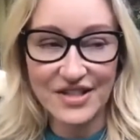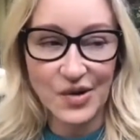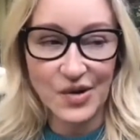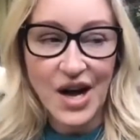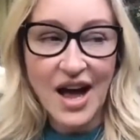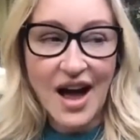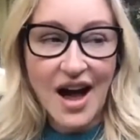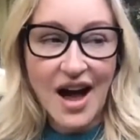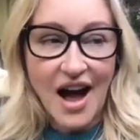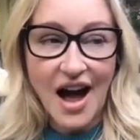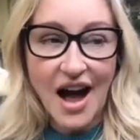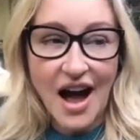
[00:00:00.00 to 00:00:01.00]
So
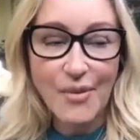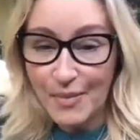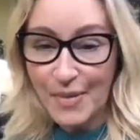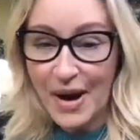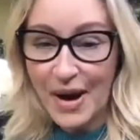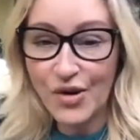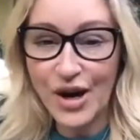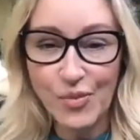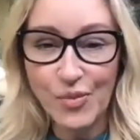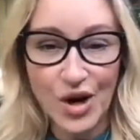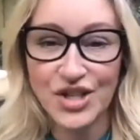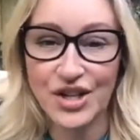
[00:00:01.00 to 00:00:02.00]
on my own, I'm
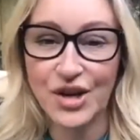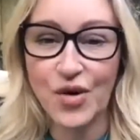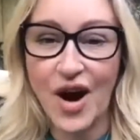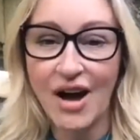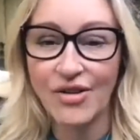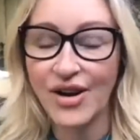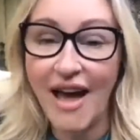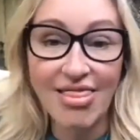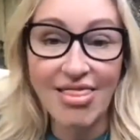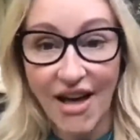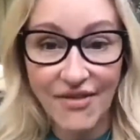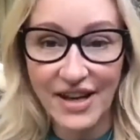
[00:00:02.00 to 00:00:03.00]
watching The Crown. I
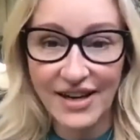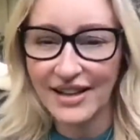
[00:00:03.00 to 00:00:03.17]
love it. I